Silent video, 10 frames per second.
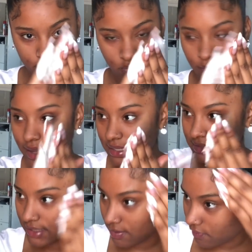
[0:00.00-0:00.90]
rub my hands
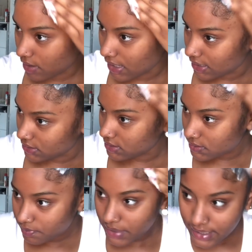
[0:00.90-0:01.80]
together, and then
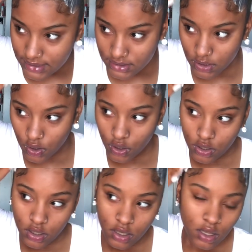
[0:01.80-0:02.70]
just place it
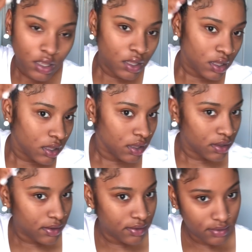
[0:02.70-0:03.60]
on
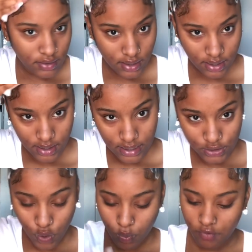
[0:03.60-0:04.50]
the hair. And
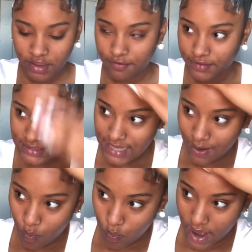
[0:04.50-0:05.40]
don't worry if it's like
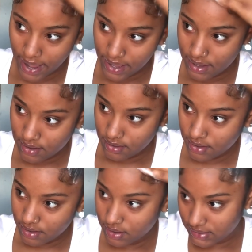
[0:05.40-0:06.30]
white,
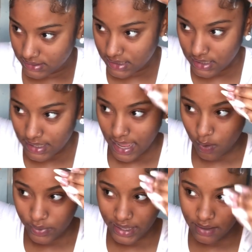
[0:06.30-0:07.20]
because it's gonna
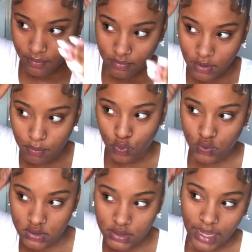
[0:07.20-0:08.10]
like, when the
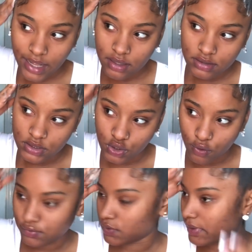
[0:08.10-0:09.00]
mousse like dissolves or